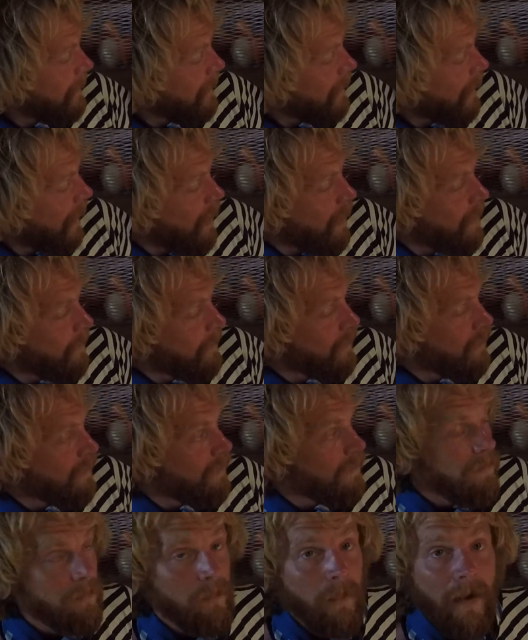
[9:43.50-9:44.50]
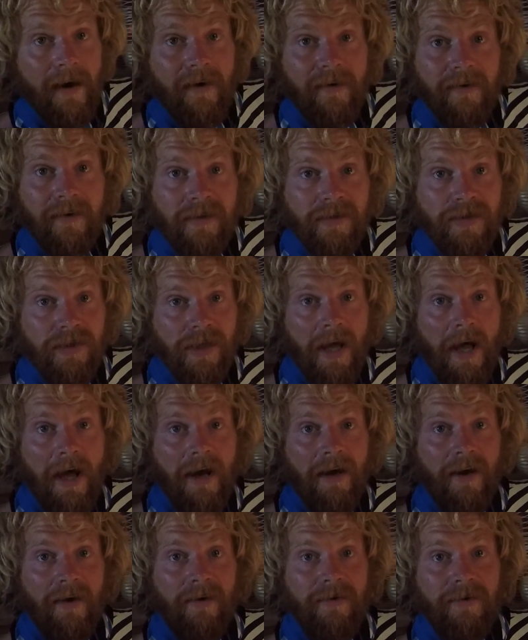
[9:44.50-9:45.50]
I hope you're all well in
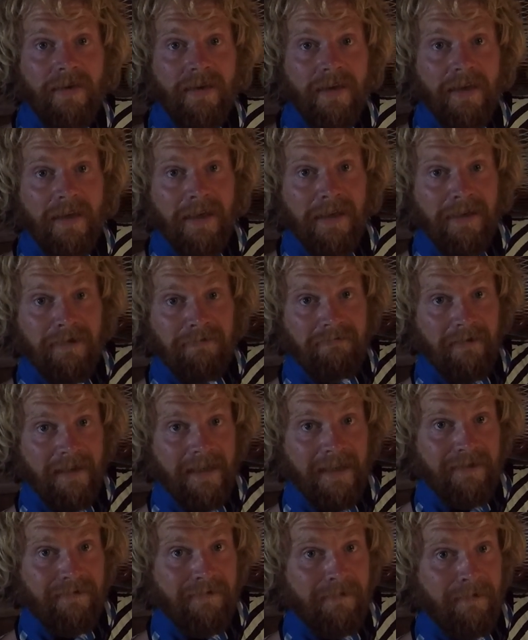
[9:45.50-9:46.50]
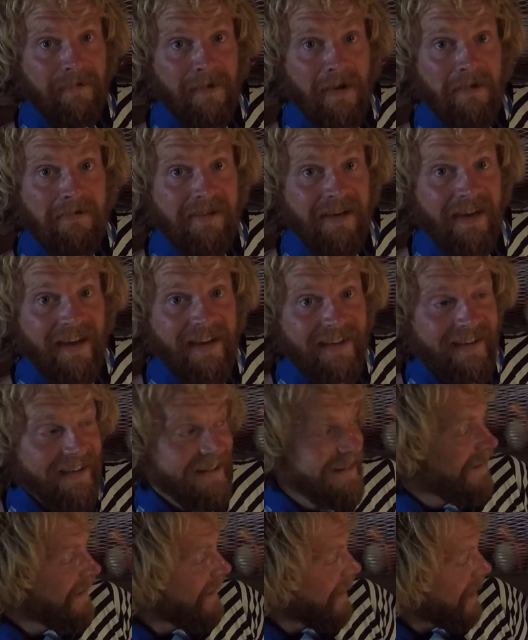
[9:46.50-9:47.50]
Chicago. Greetings from Florida,
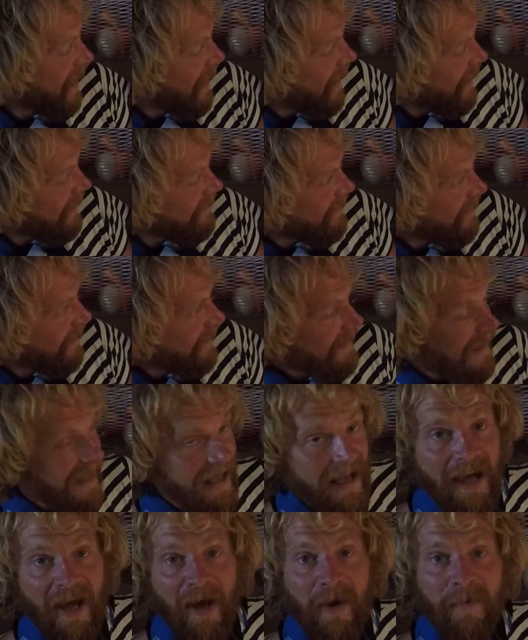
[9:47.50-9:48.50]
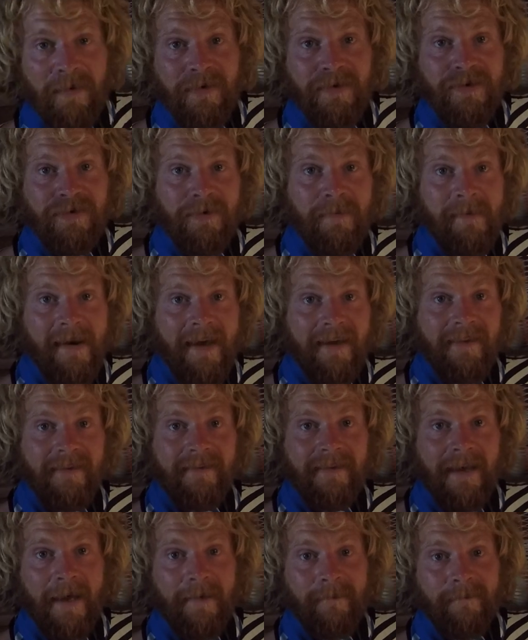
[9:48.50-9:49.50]
and yeah, I hope you enjoy playing this
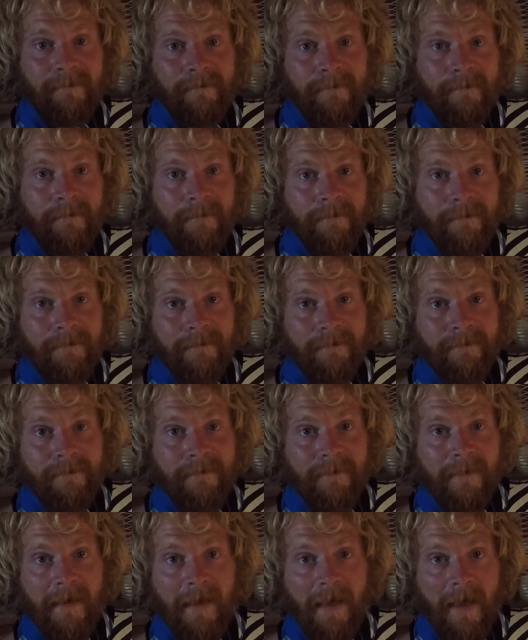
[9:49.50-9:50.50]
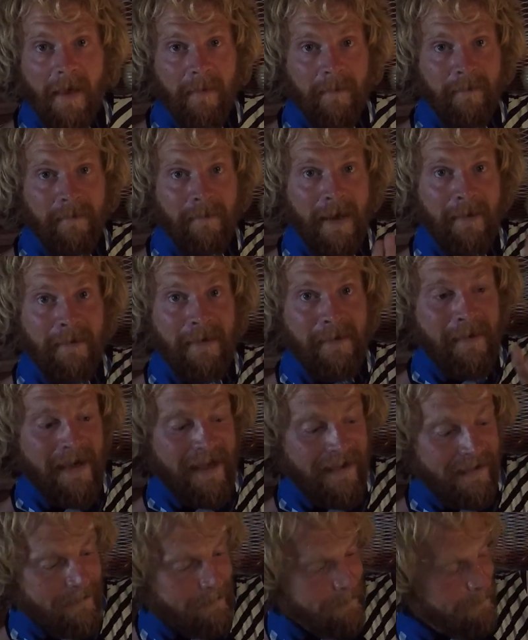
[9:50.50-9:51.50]
game. Bye bye bye.